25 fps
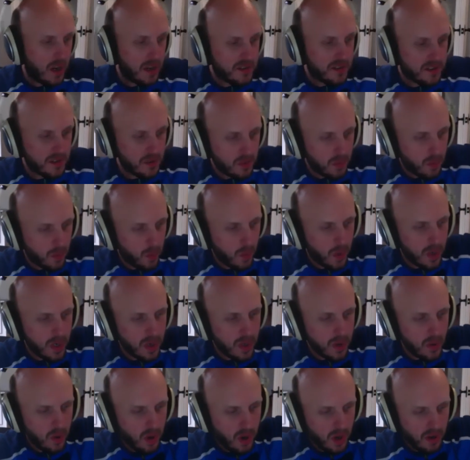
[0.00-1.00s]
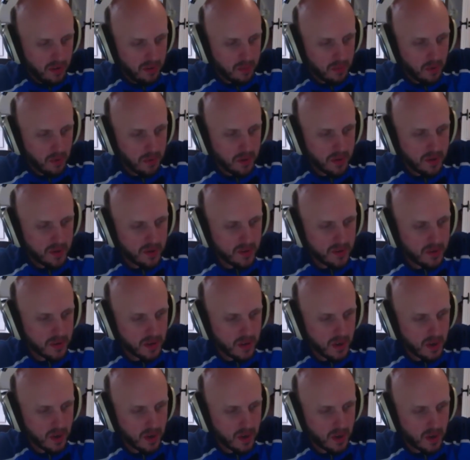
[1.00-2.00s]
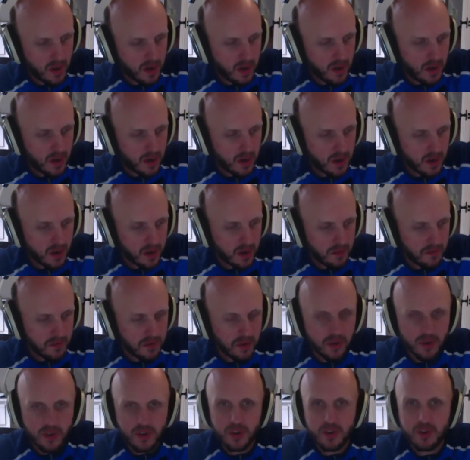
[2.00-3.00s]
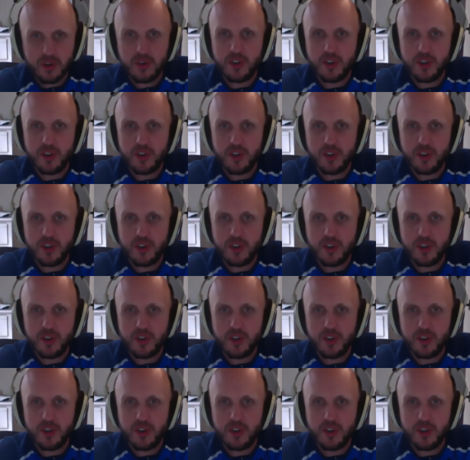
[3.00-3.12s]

So when you have a moment, if you could